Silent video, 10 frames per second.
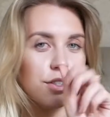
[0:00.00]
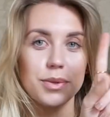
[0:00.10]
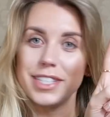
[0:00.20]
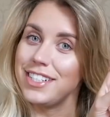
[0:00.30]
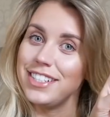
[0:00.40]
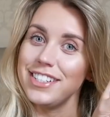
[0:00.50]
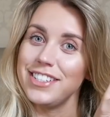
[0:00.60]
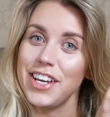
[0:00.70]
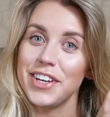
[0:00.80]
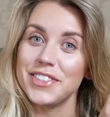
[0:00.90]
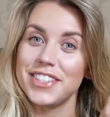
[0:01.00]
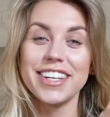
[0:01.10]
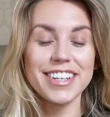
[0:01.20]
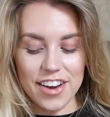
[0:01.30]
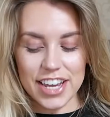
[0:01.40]
always sneezing twos.
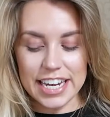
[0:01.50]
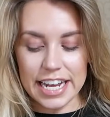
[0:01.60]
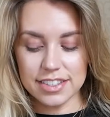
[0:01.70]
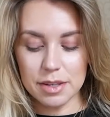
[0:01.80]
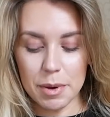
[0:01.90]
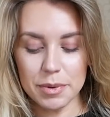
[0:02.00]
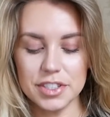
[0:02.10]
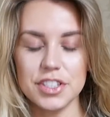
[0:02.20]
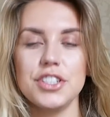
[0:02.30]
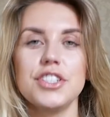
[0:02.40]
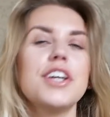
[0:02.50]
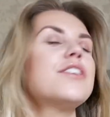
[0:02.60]
Okay, next up I wanted to show